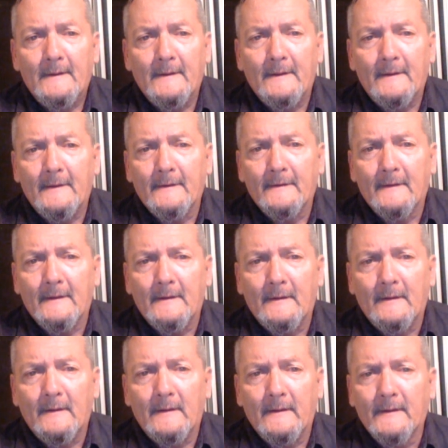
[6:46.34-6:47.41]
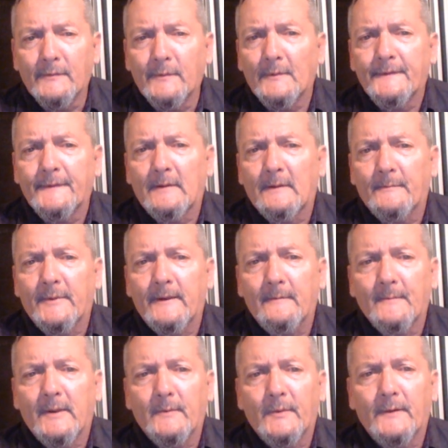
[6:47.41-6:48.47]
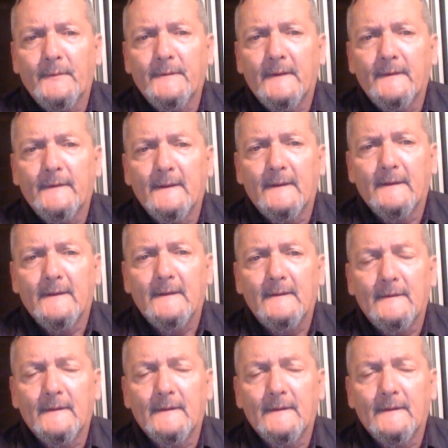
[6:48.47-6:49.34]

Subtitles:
And I guess we'll celebrate my birthday Sunday,